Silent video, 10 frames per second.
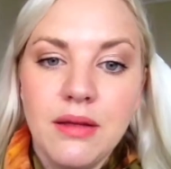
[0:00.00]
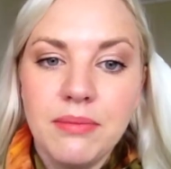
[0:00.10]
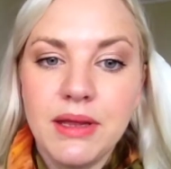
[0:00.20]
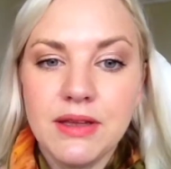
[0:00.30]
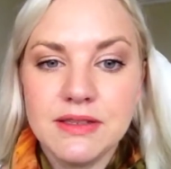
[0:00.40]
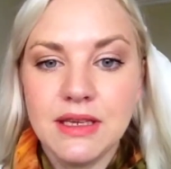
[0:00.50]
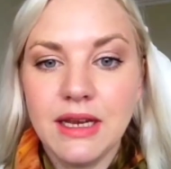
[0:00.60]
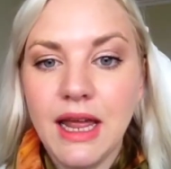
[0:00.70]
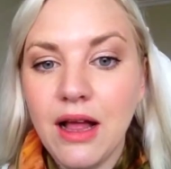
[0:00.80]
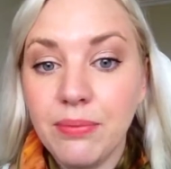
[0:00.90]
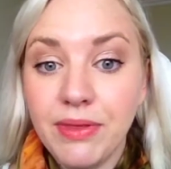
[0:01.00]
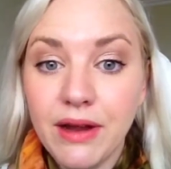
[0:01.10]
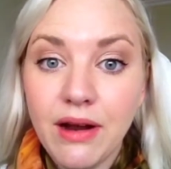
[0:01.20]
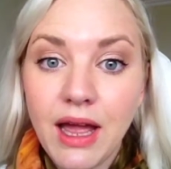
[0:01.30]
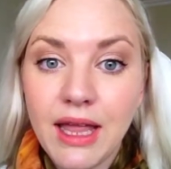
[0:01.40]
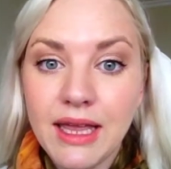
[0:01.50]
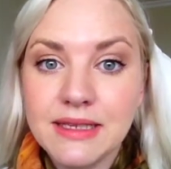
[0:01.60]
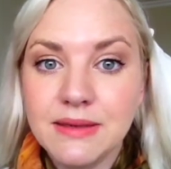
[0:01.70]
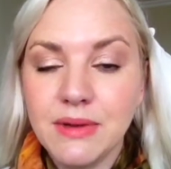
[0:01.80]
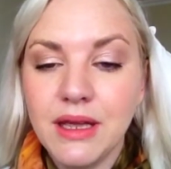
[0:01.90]
because it had helped their eye
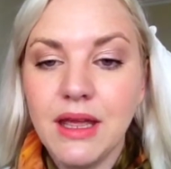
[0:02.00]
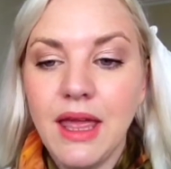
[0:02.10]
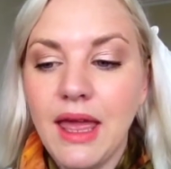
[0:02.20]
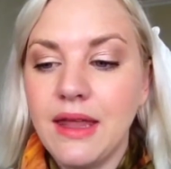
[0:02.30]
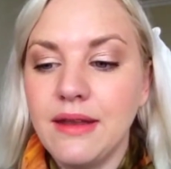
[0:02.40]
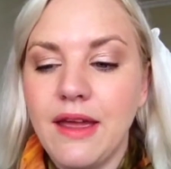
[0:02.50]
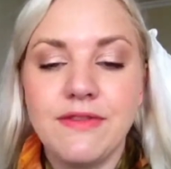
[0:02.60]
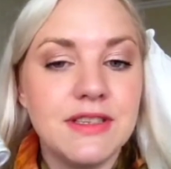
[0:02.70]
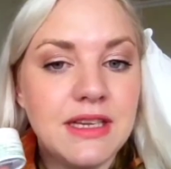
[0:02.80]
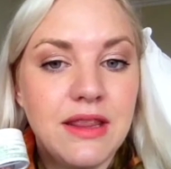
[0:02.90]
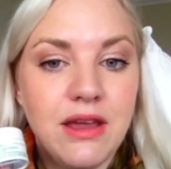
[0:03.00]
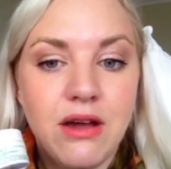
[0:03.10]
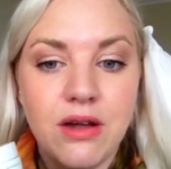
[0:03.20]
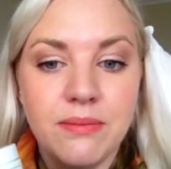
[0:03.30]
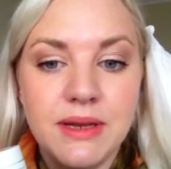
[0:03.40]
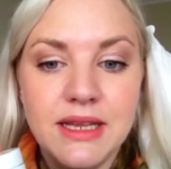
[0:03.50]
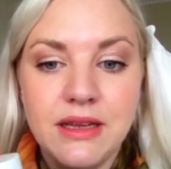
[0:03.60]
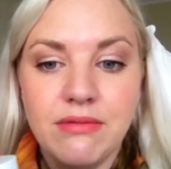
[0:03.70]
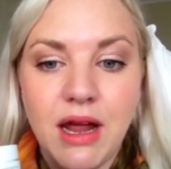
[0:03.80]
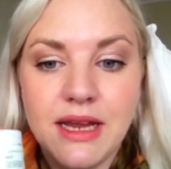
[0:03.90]
eczema, and I have to say they are
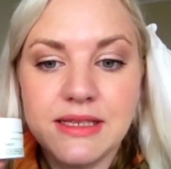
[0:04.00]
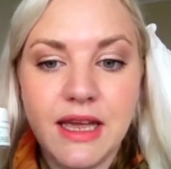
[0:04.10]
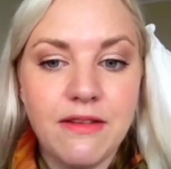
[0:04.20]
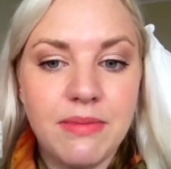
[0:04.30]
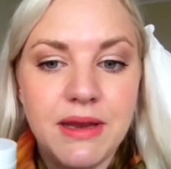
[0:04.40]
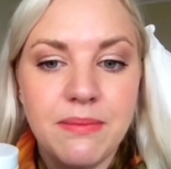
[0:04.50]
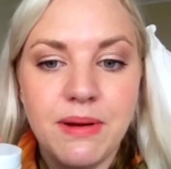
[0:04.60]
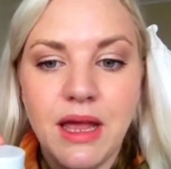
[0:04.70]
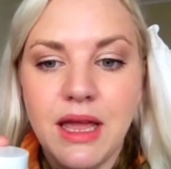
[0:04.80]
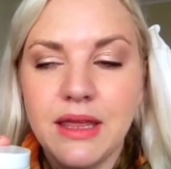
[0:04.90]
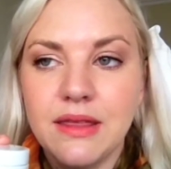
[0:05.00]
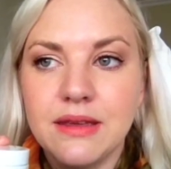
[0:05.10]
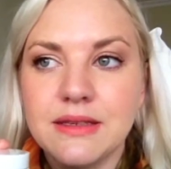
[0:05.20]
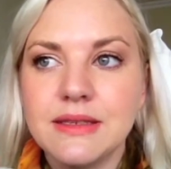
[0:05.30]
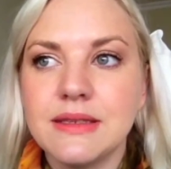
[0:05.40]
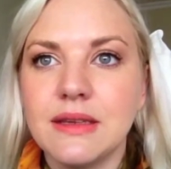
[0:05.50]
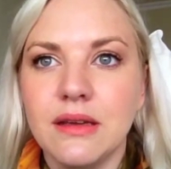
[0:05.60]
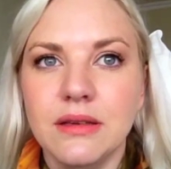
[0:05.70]
completely right. I've been applying this